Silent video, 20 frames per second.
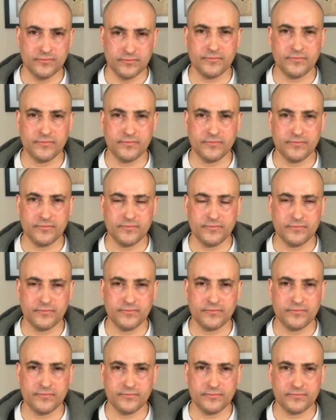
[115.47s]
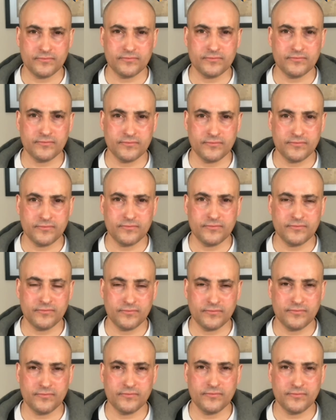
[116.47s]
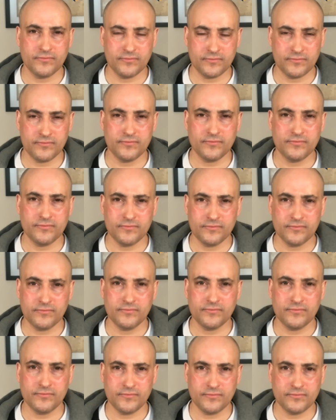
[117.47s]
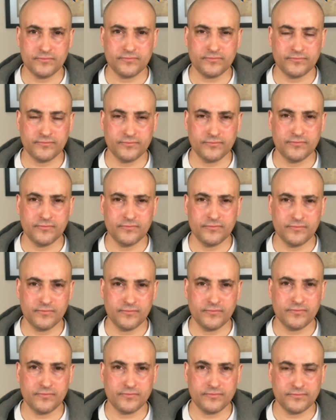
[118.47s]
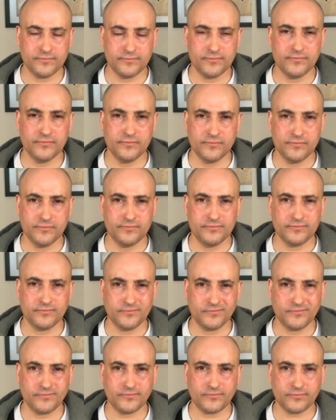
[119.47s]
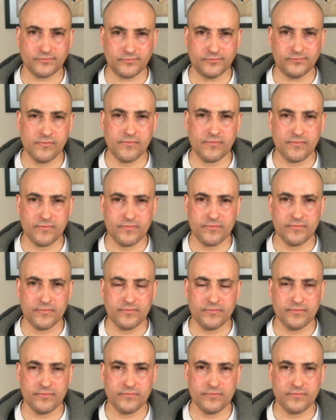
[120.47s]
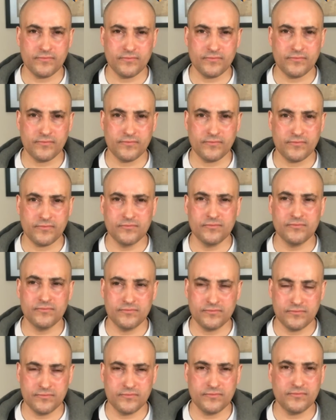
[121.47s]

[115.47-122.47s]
No words are spoken by the person on screen.